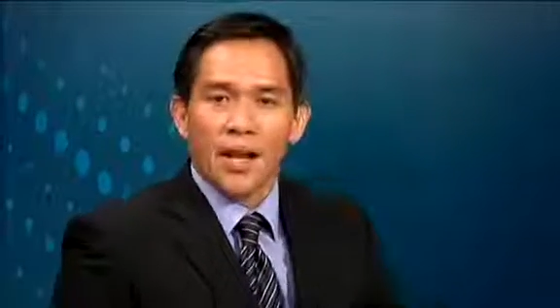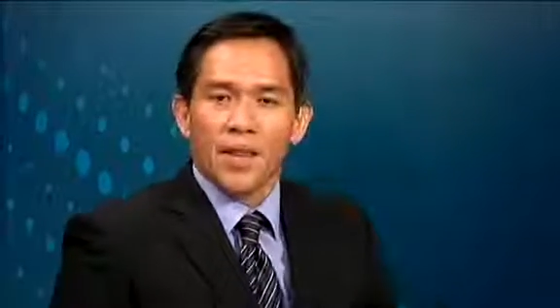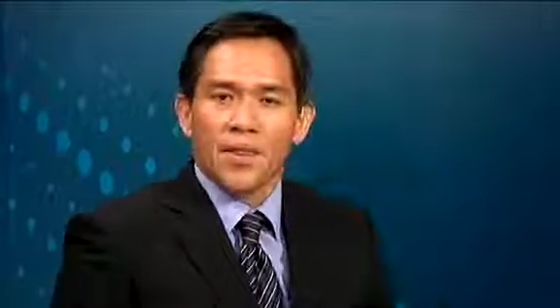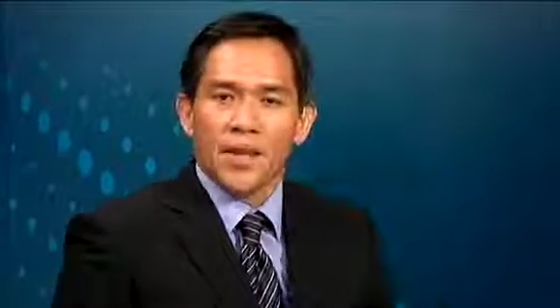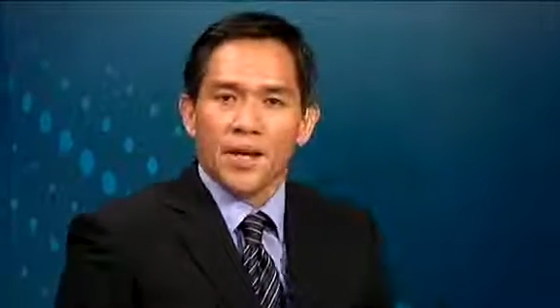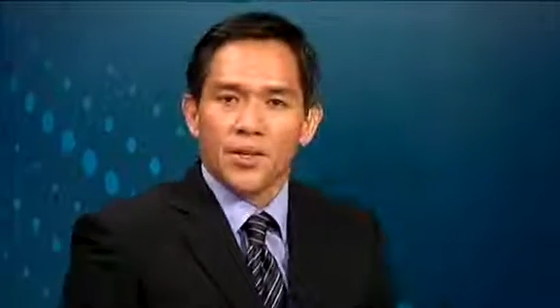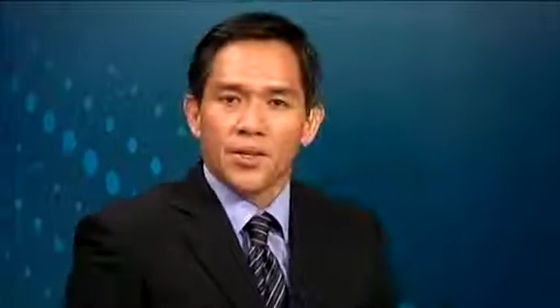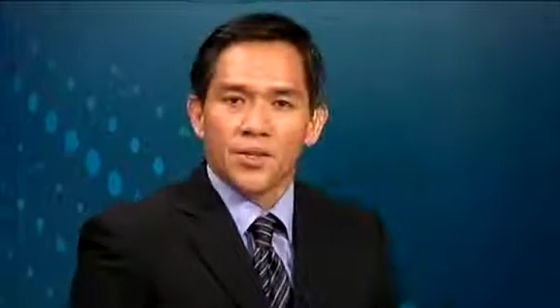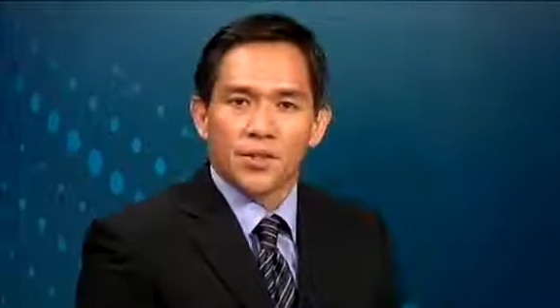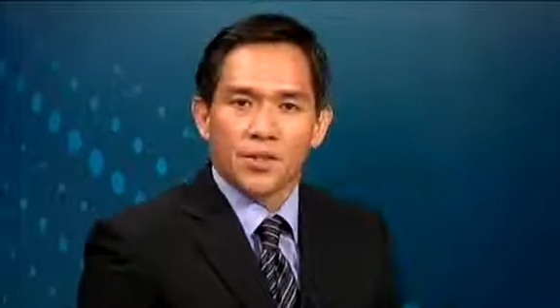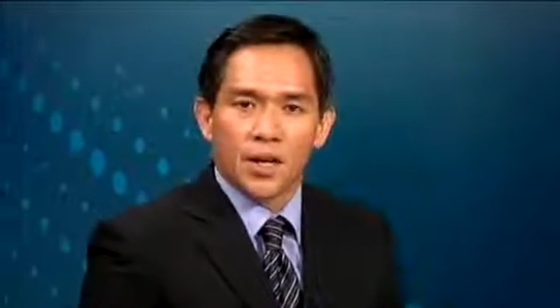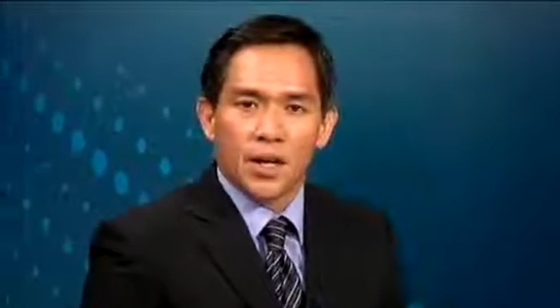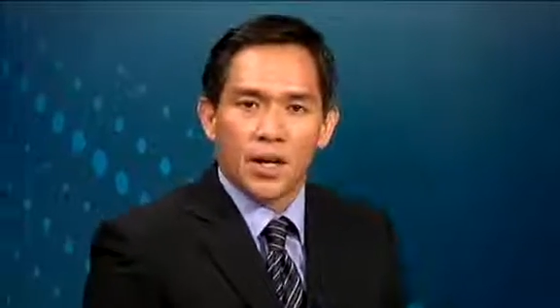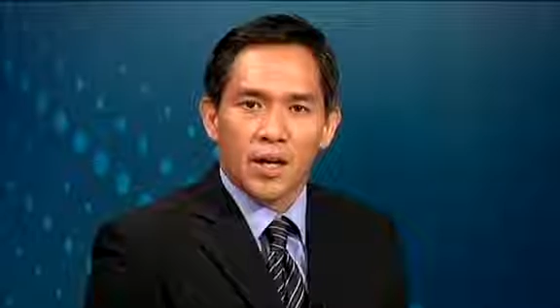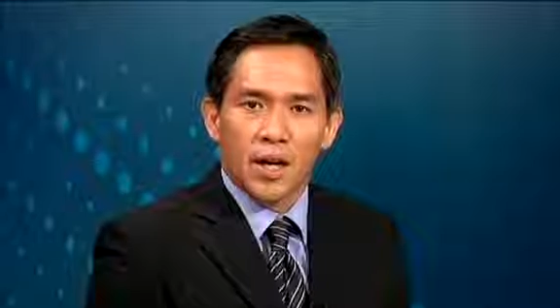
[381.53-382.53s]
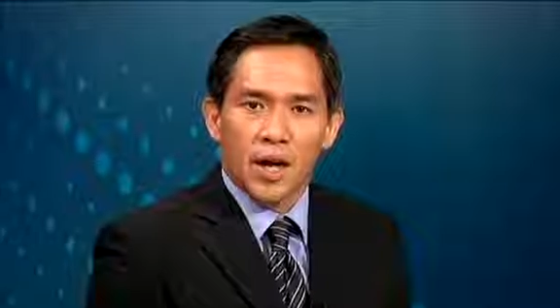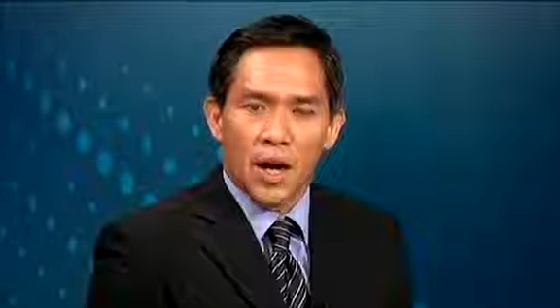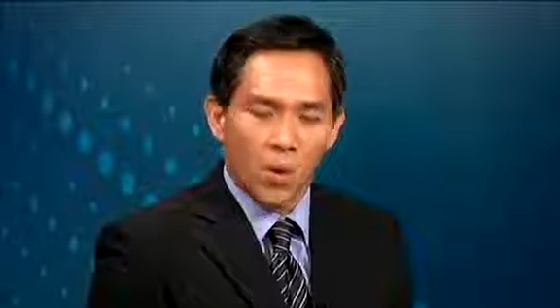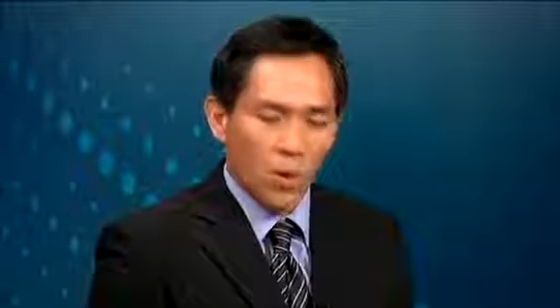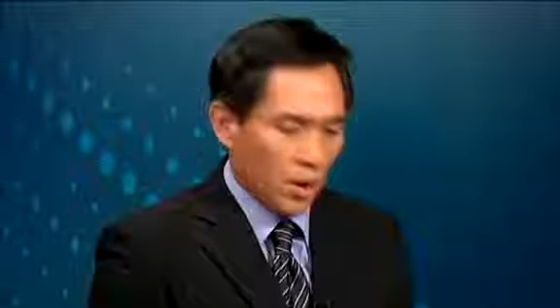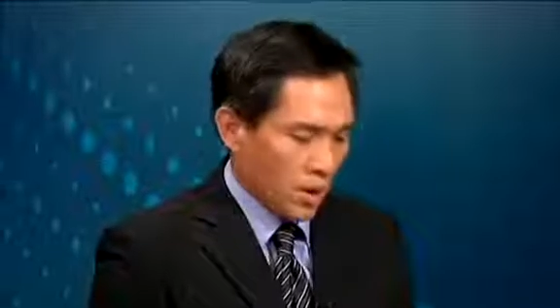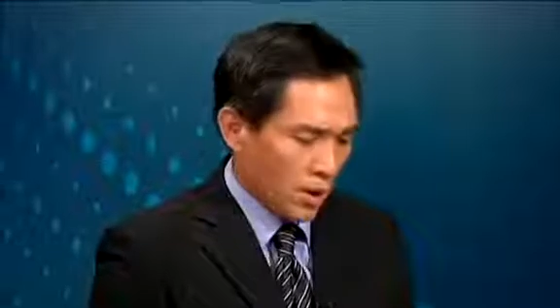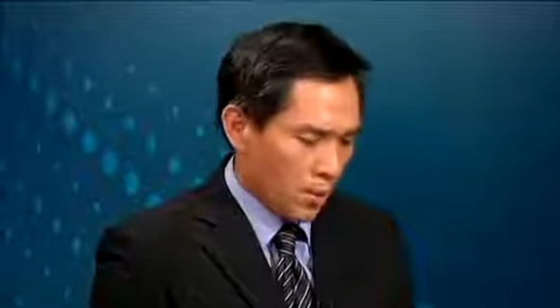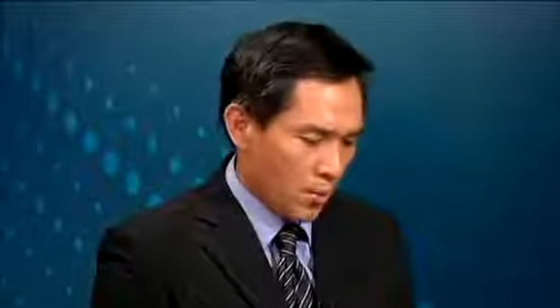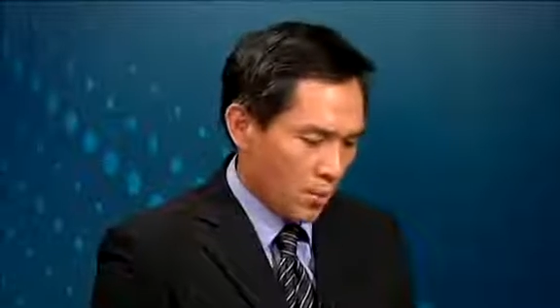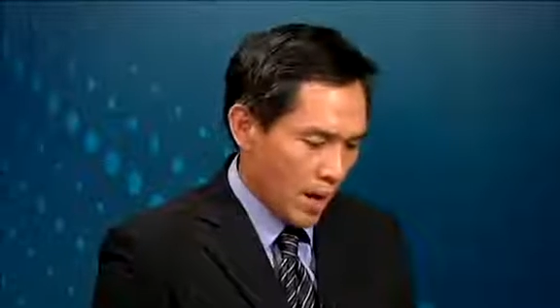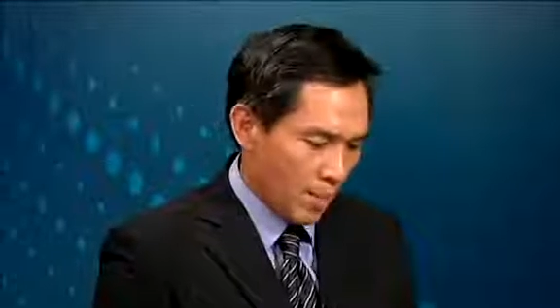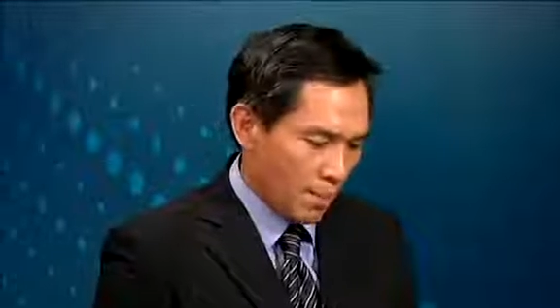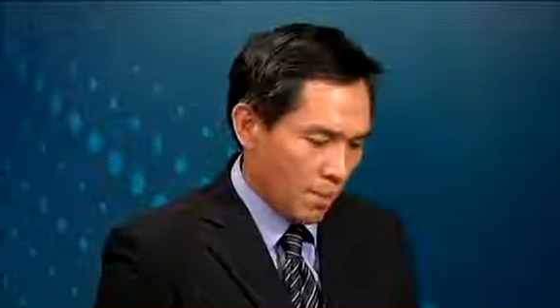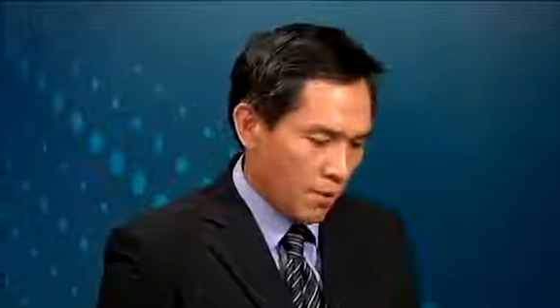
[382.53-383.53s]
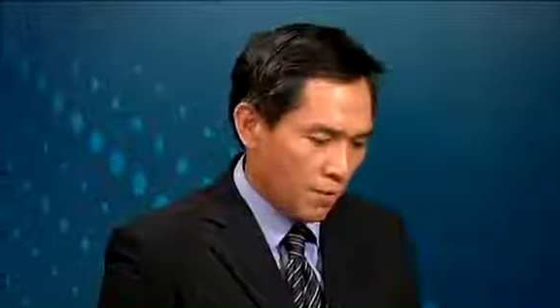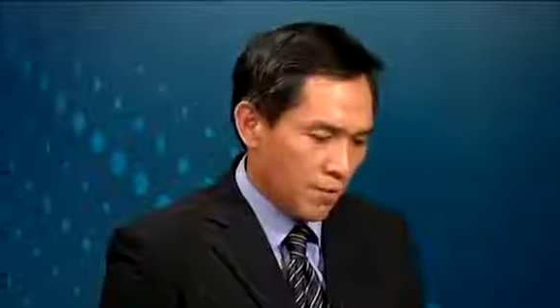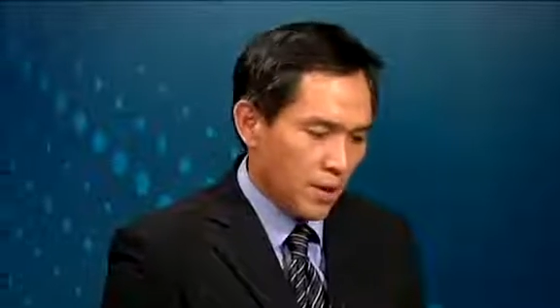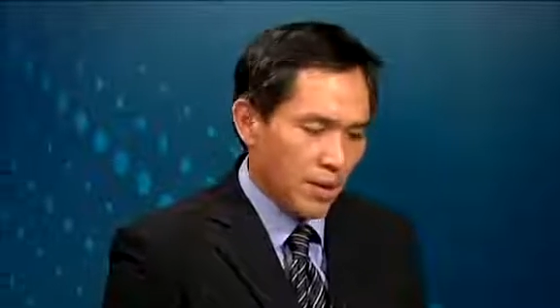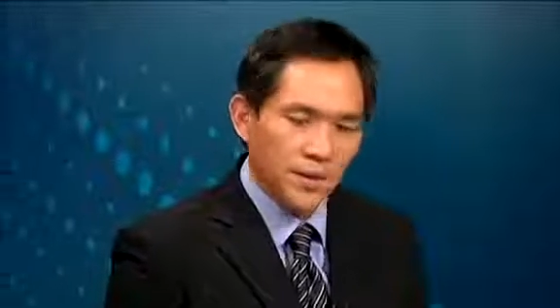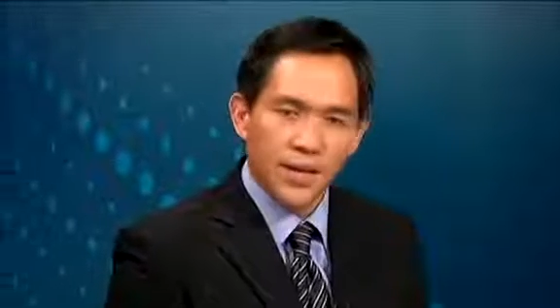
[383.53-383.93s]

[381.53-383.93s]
And that is our wrap of